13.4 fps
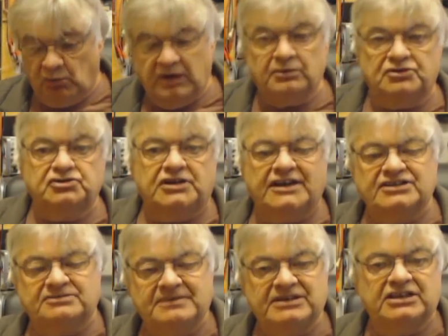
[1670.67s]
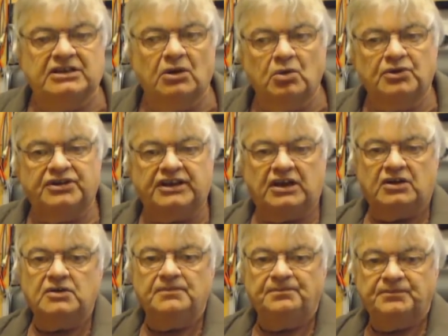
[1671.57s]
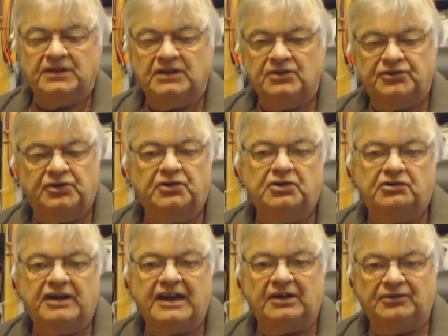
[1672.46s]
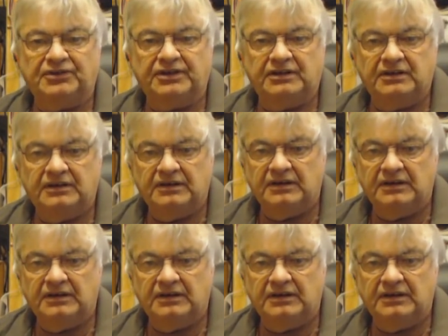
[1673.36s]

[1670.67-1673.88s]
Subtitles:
We were transmitting audio through the ground